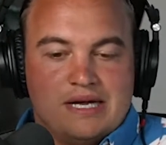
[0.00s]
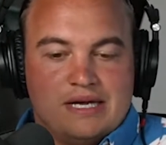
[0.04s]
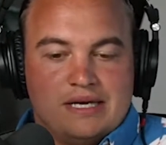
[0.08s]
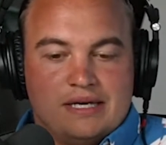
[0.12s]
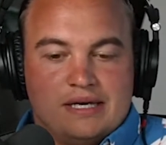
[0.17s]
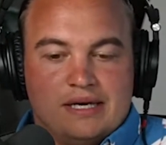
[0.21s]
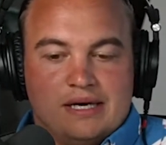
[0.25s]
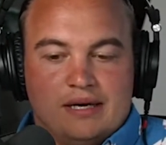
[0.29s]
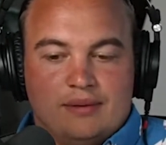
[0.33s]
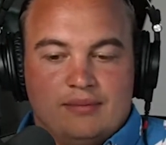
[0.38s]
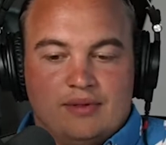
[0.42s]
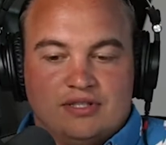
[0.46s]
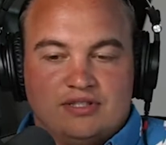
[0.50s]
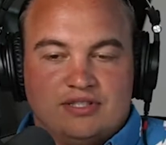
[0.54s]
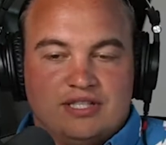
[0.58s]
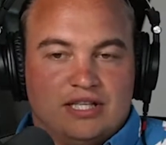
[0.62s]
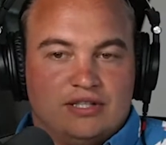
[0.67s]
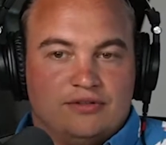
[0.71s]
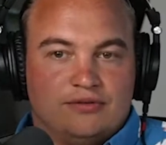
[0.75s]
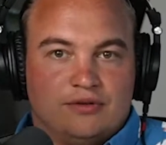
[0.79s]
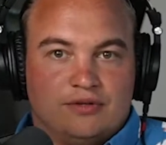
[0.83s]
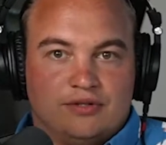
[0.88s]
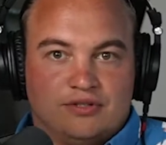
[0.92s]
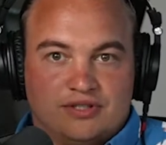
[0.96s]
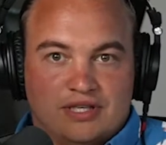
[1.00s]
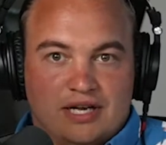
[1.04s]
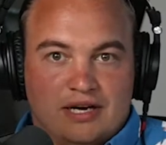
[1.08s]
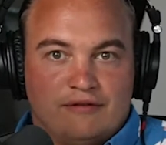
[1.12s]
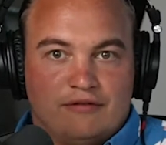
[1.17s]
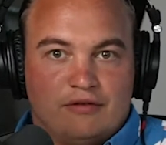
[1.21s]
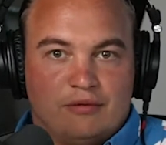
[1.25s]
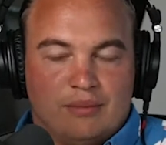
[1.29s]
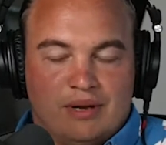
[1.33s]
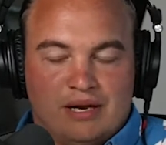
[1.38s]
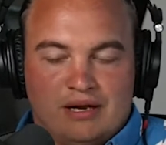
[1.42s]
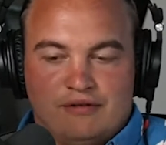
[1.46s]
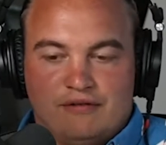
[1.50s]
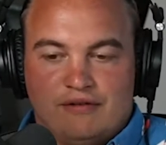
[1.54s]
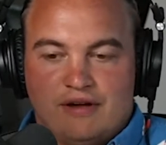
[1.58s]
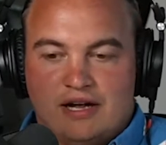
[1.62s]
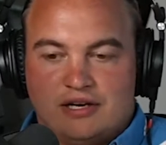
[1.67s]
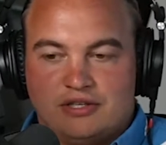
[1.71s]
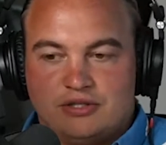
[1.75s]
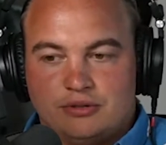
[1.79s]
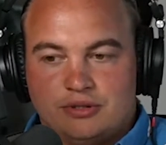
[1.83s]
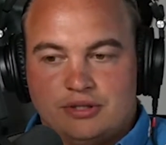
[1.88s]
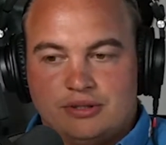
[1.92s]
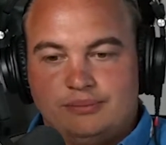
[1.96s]
That stands for Design for
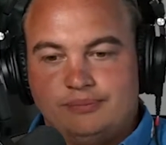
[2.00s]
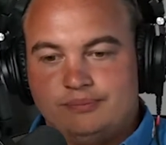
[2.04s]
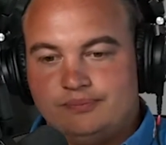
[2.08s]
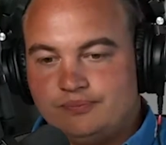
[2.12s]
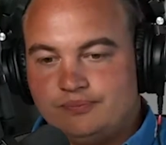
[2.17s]
Manufacturing.